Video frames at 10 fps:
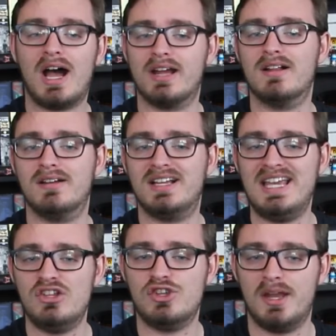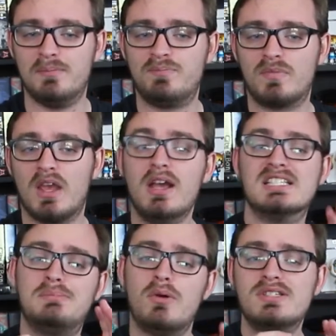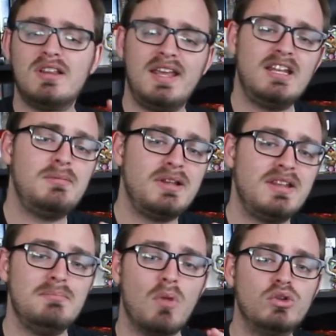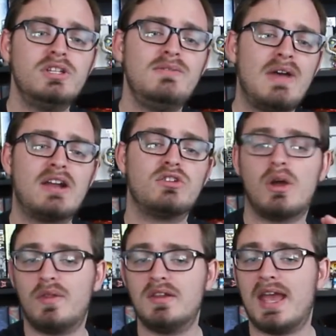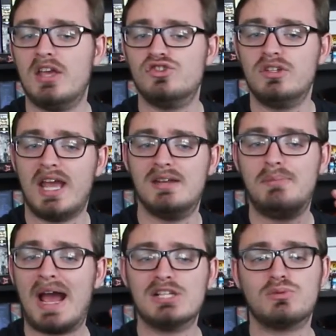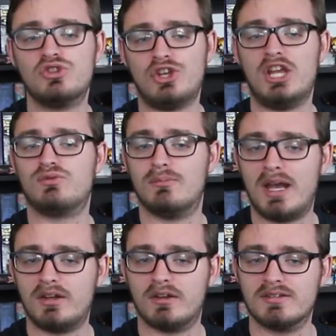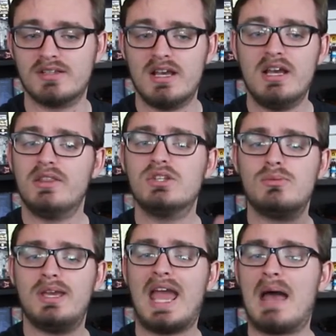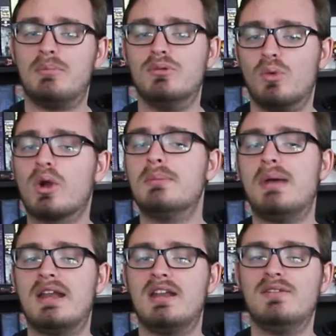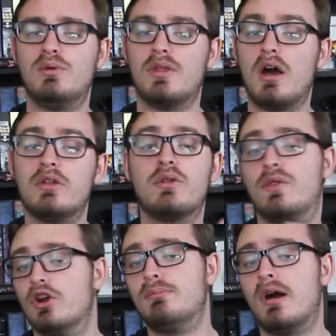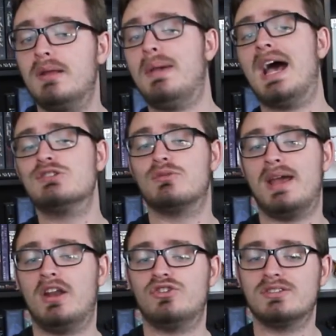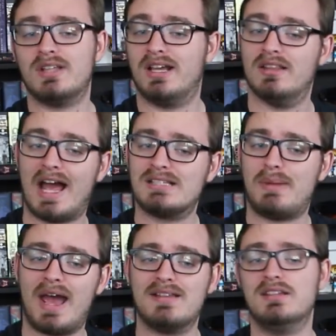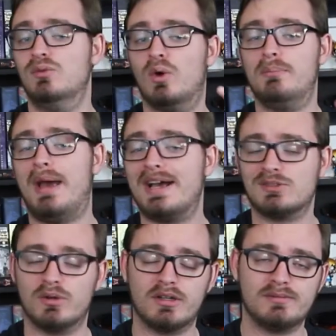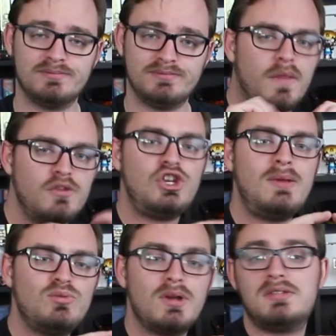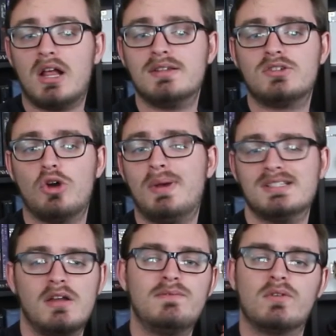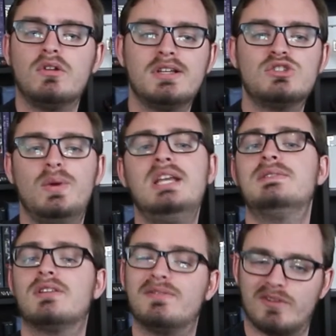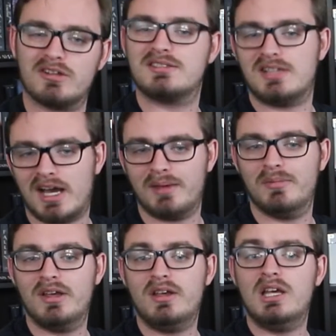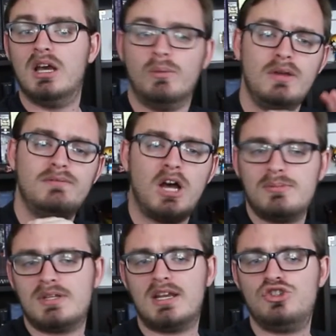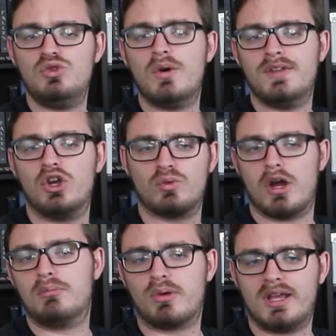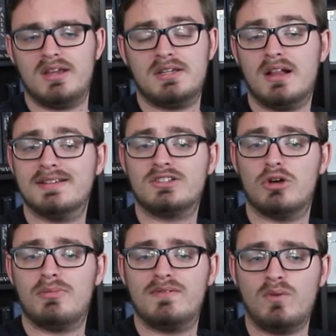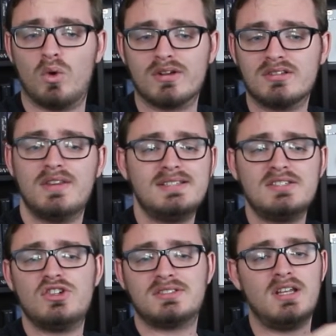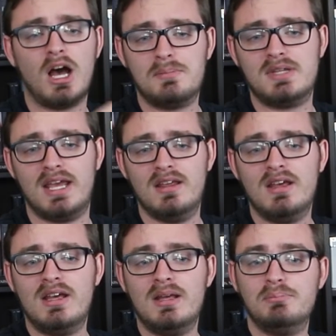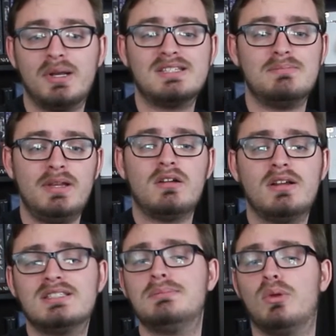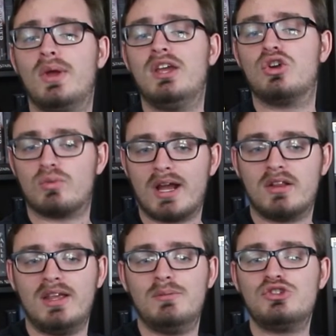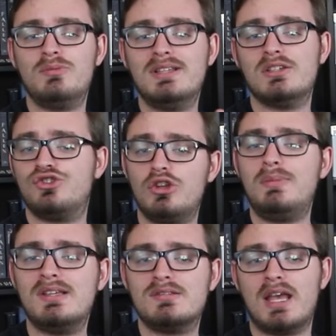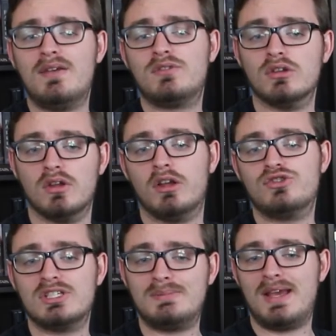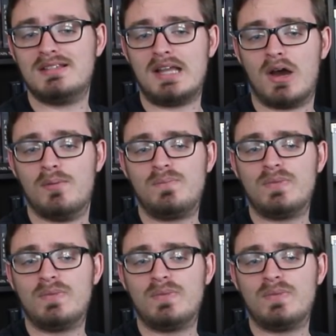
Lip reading: iCloud Keychain, supposedly implementing multi-factor authentication and password change reminders. This will make Apple more competitive with other third-party password managers like LastPass and 1Password. The James Webb Telescope has unfurled its wings for the first time. We've updated you on the groundbreaking telescope before, so this is just an update. But its mirror is deploying correctly, which means it should be safe to launch to space now.